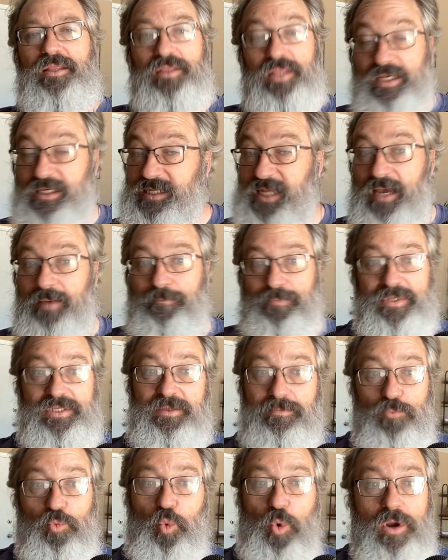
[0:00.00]
the tip is
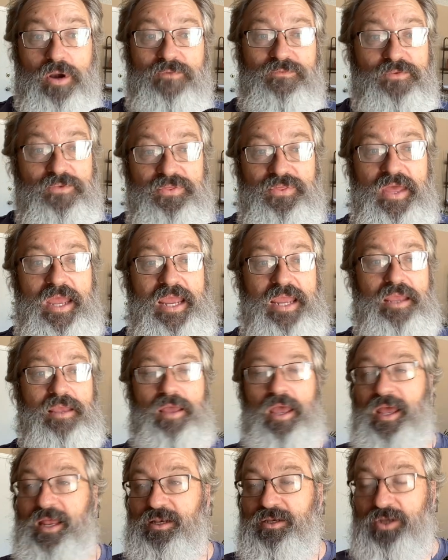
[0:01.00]
a wonderful thing
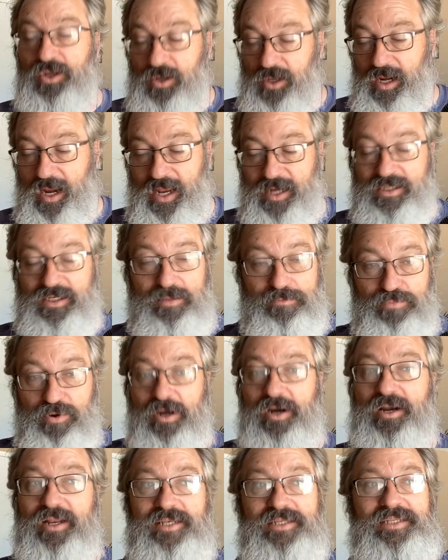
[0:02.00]
and you can actually put
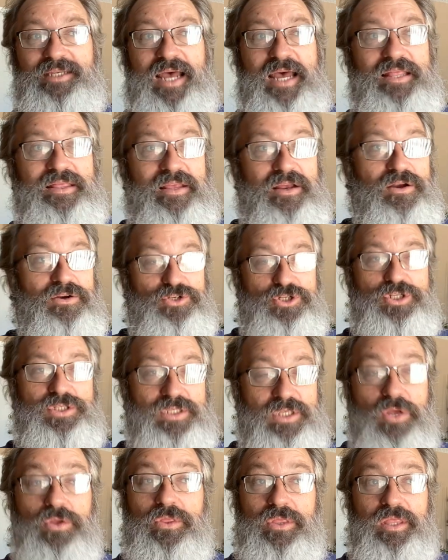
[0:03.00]
it inside there just
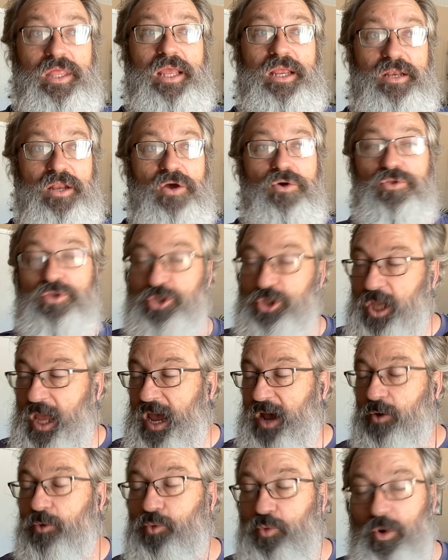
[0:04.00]
so that they know
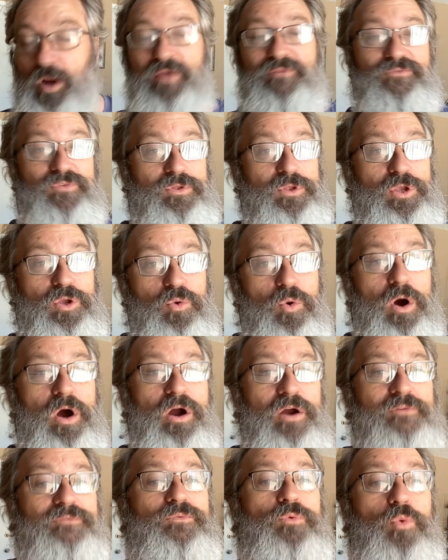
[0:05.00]
how grateful you
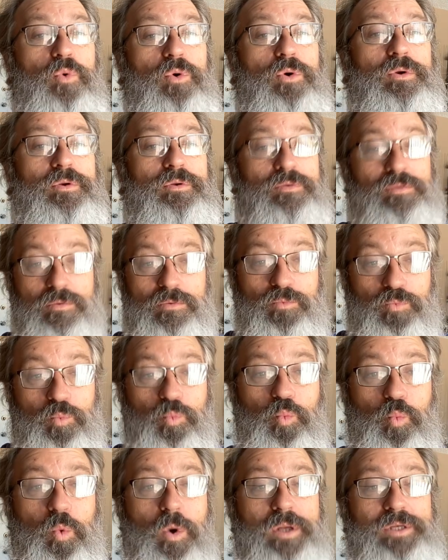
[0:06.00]
are for
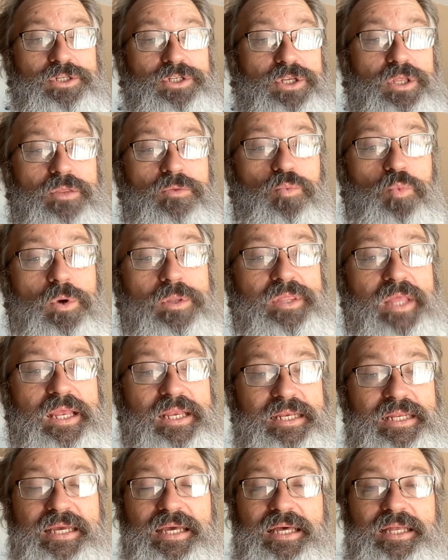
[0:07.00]
what what they
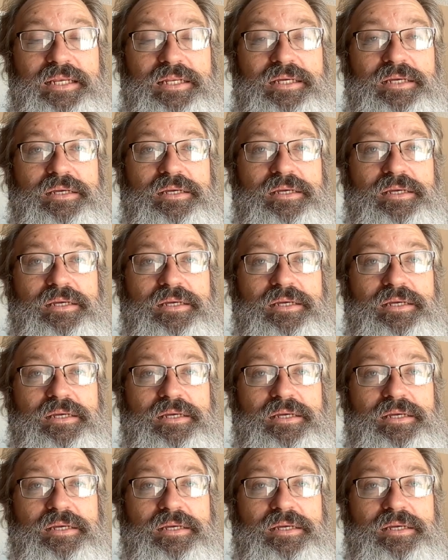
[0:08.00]
did